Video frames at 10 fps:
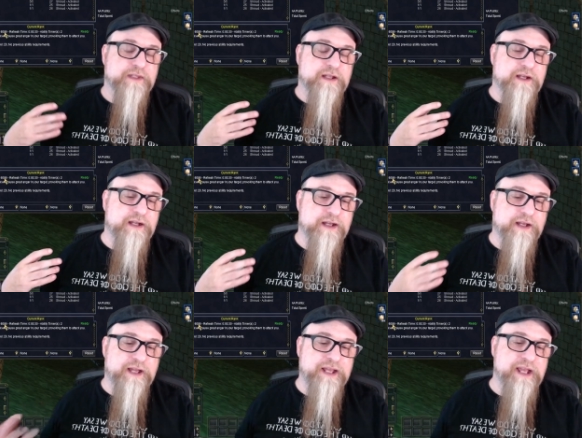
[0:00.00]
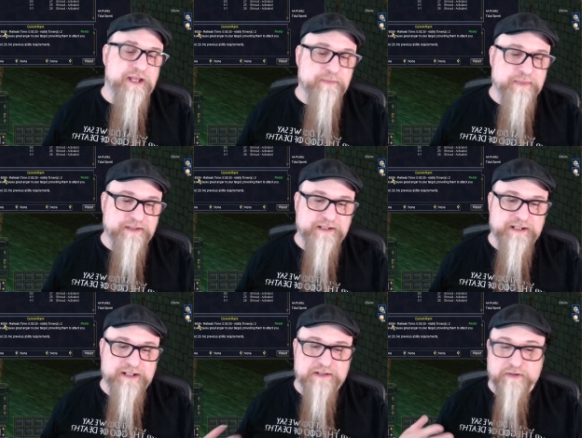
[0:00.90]
uh, AA
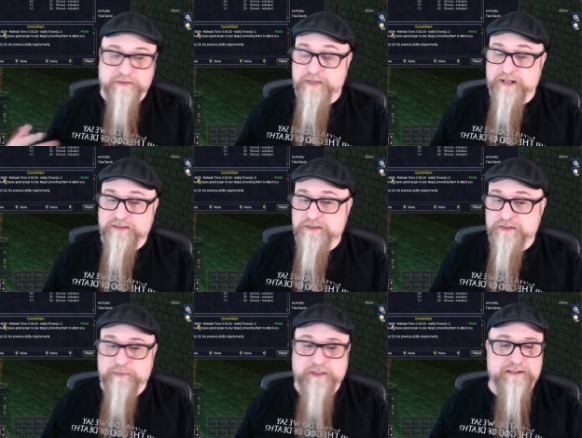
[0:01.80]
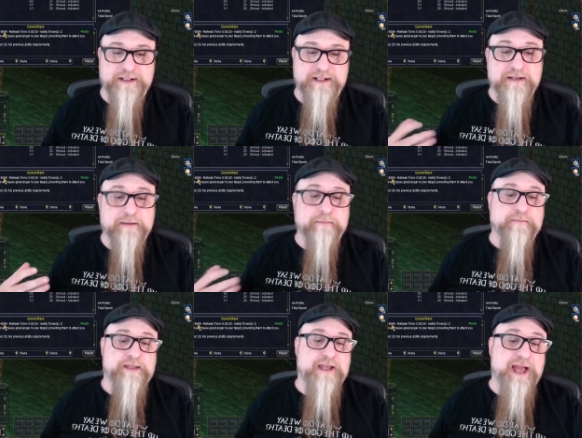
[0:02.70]
ability or monster ability
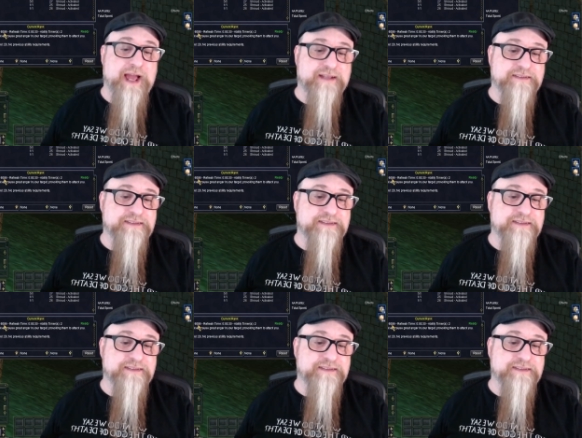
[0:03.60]
has